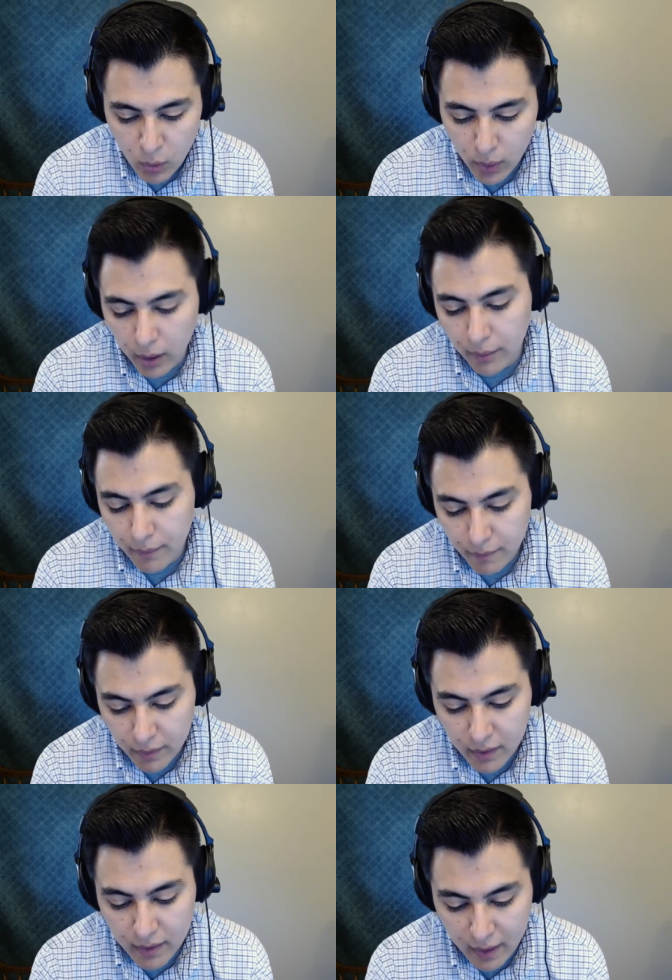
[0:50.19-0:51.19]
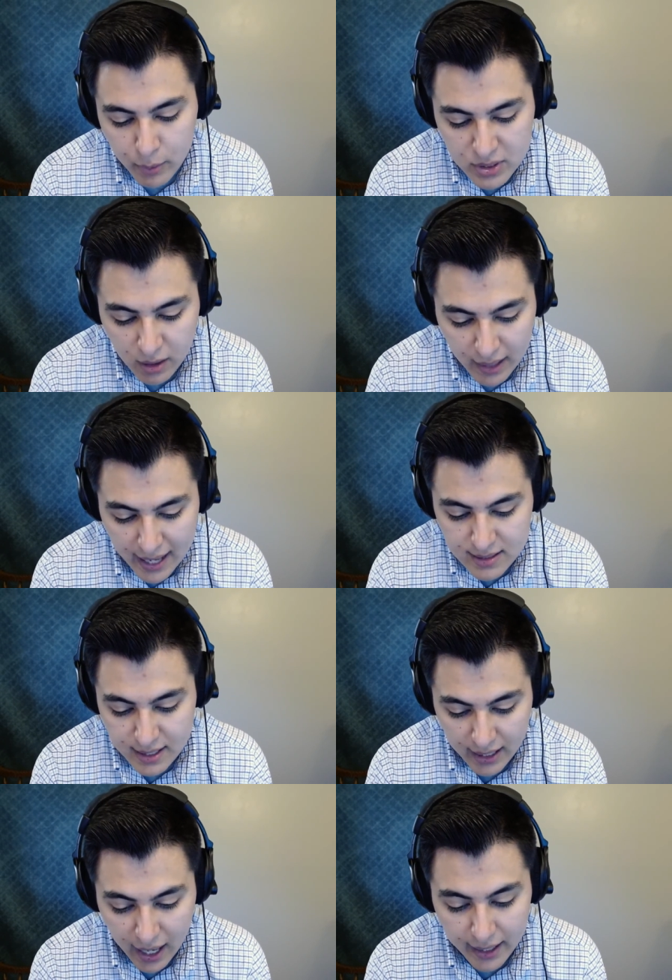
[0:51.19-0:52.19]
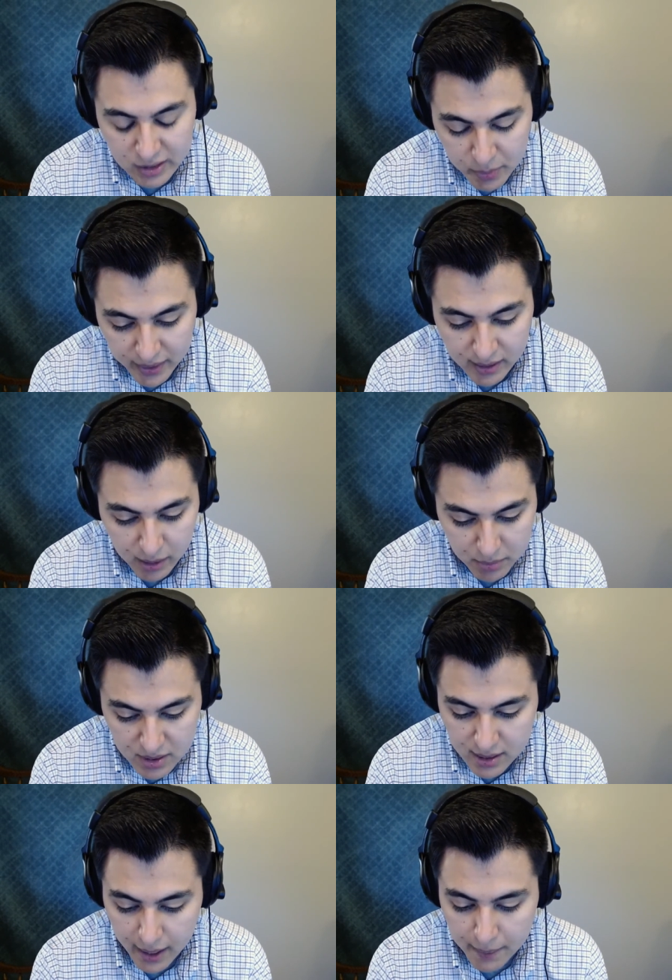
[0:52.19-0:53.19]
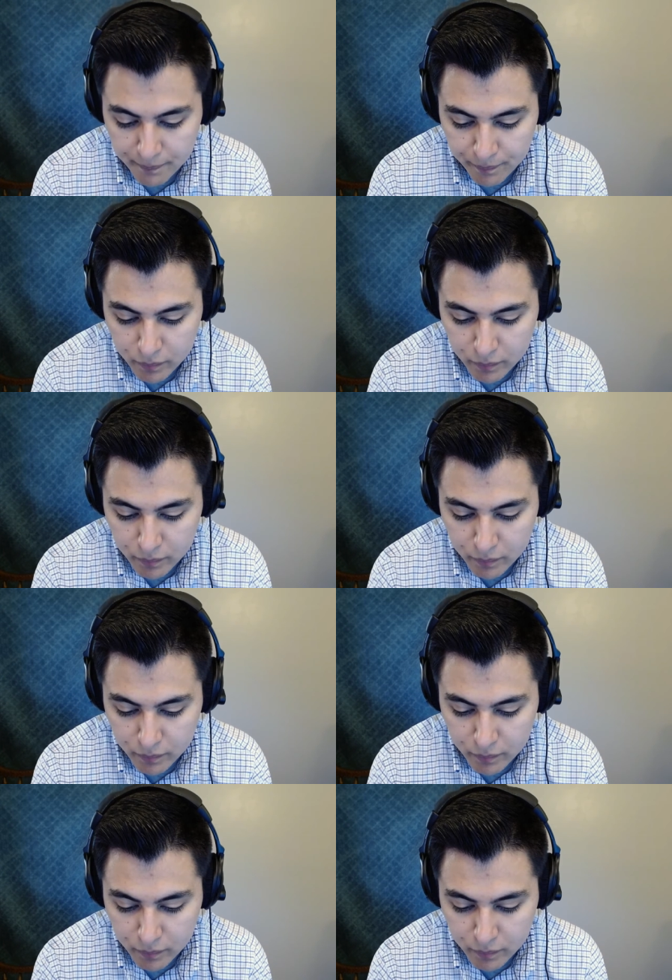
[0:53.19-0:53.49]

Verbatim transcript: Well, that was the last thing I expected him to say.